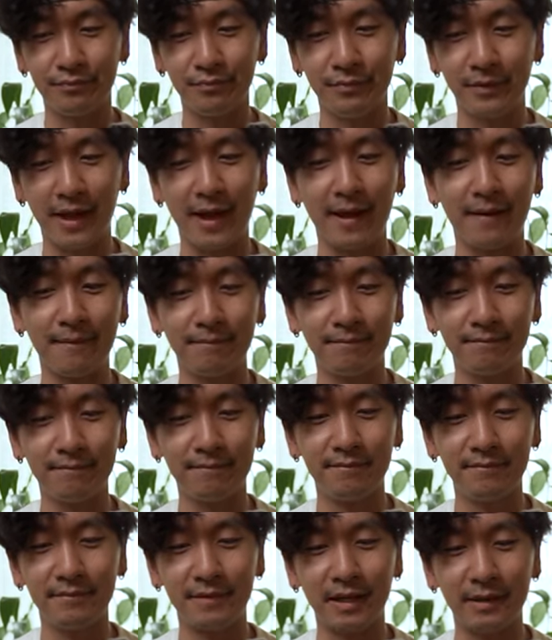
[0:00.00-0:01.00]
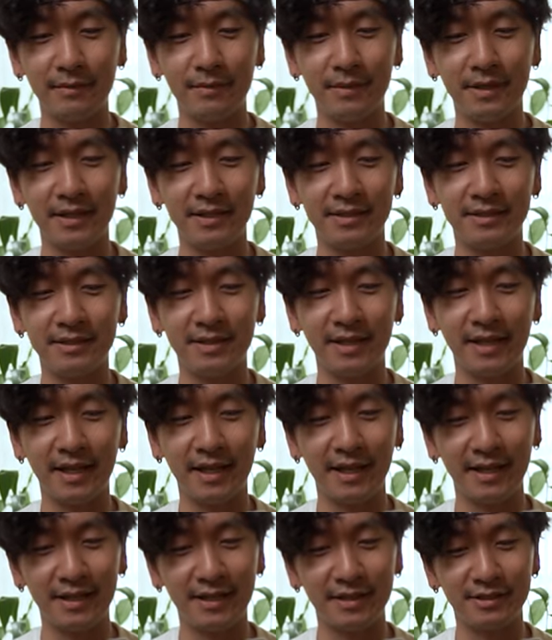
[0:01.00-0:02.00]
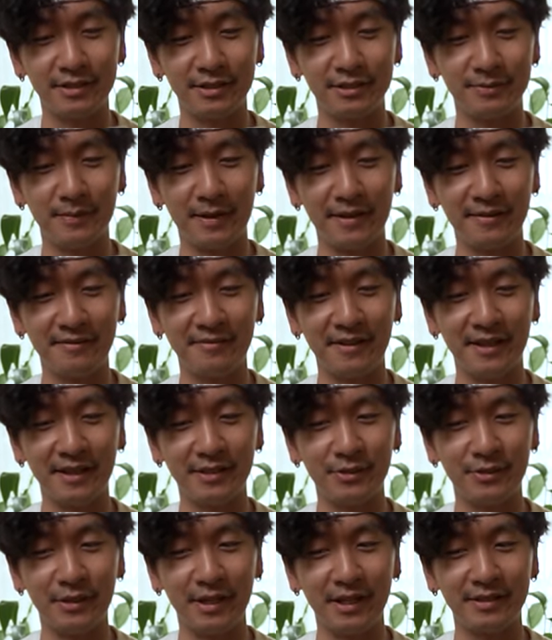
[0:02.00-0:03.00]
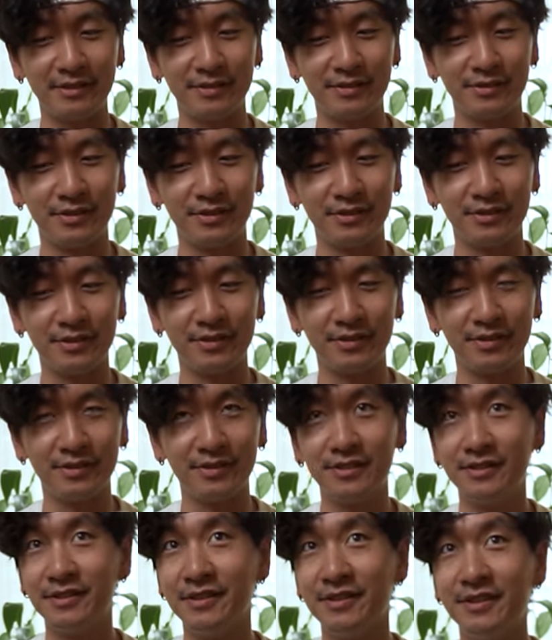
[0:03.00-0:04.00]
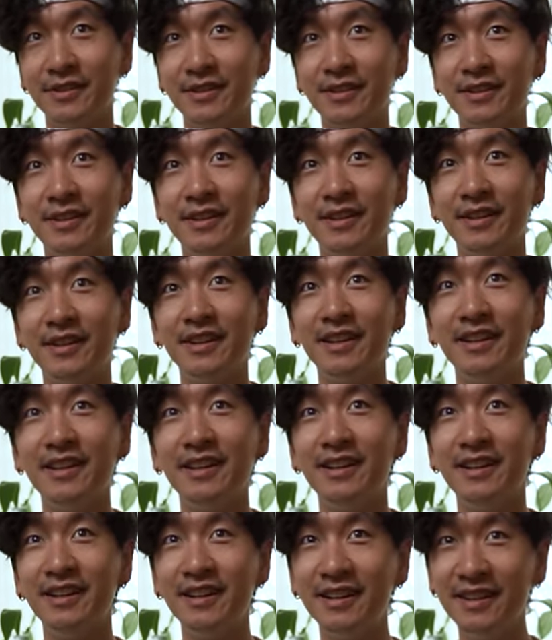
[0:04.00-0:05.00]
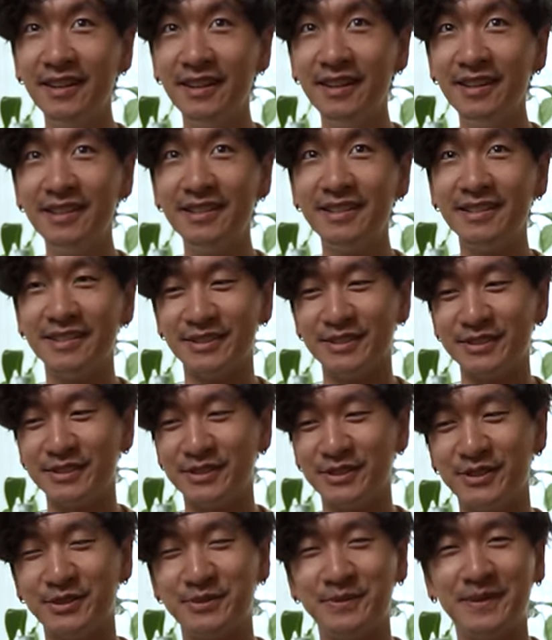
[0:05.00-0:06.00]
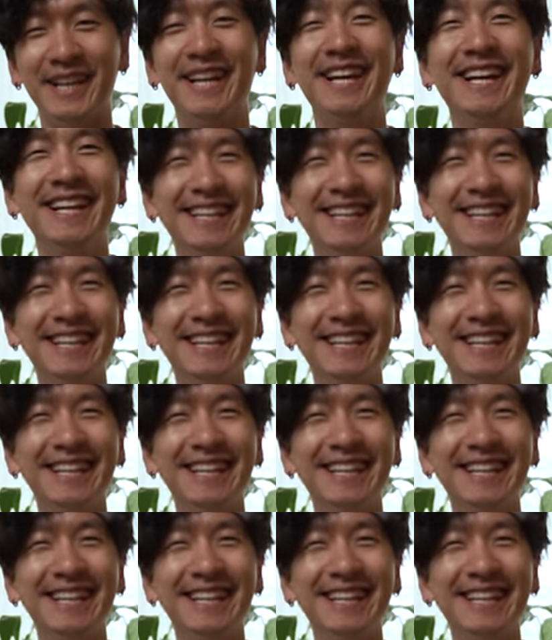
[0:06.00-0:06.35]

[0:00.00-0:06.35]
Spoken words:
Yeah, I'm gonna say this is my final answer. Ugh. Excuse me.